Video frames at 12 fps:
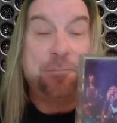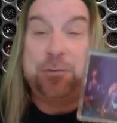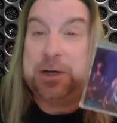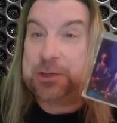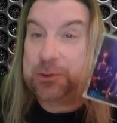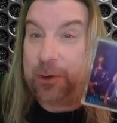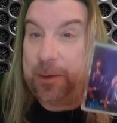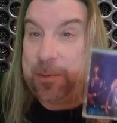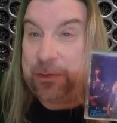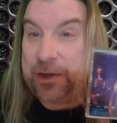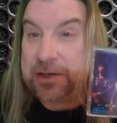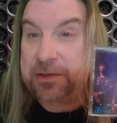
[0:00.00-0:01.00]
Funny story
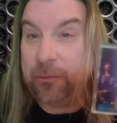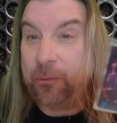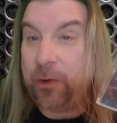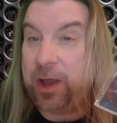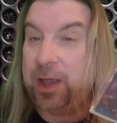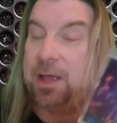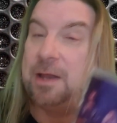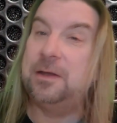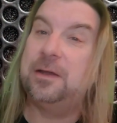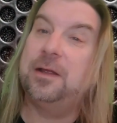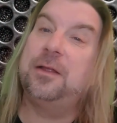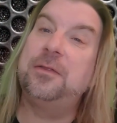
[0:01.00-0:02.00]
about this.
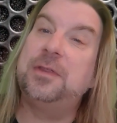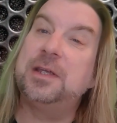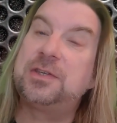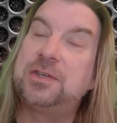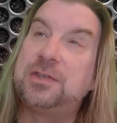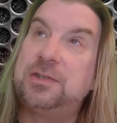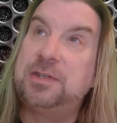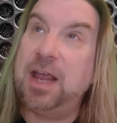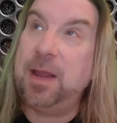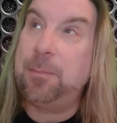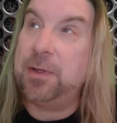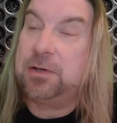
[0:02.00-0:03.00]
When this
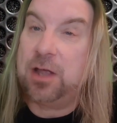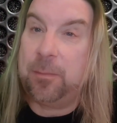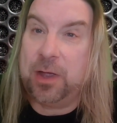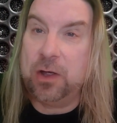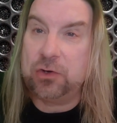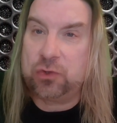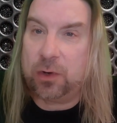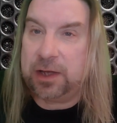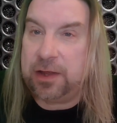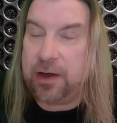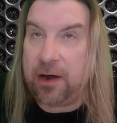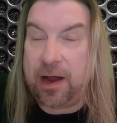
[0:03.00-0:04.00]
tape had come out,
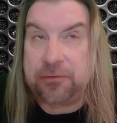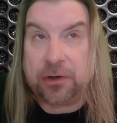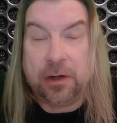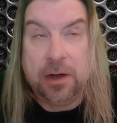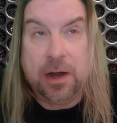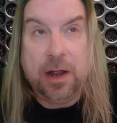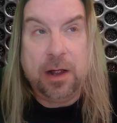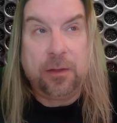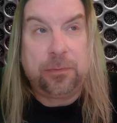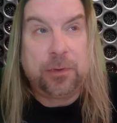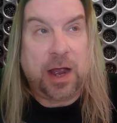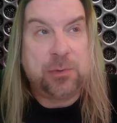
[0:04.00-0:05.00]
shortly thereafter,
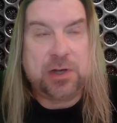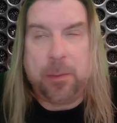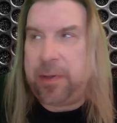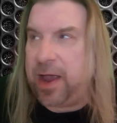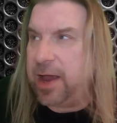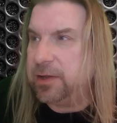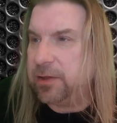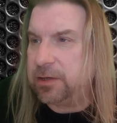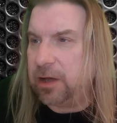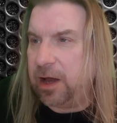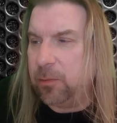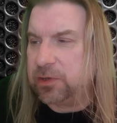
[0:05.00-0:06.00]
I was in a band at the
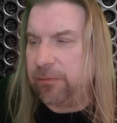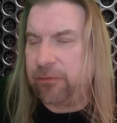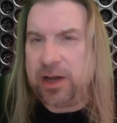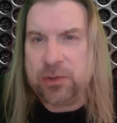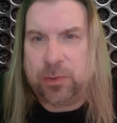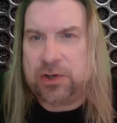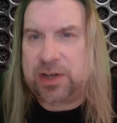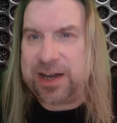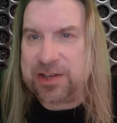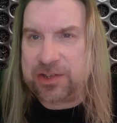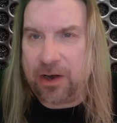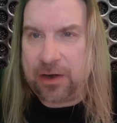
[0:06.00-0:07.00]
time with some friends. We were just kind
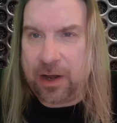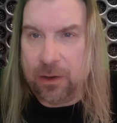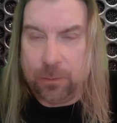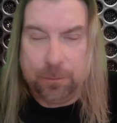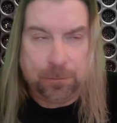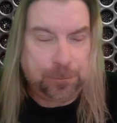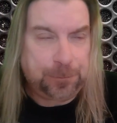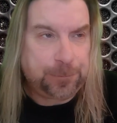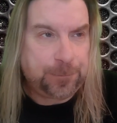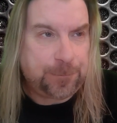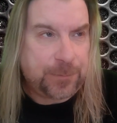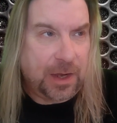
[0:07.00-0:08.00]
of starting out,
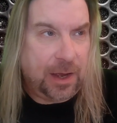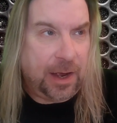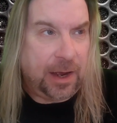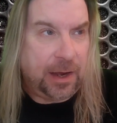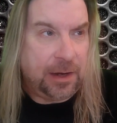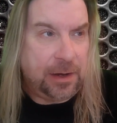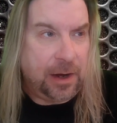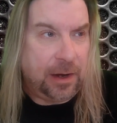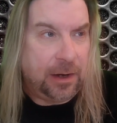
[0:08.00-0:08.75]
and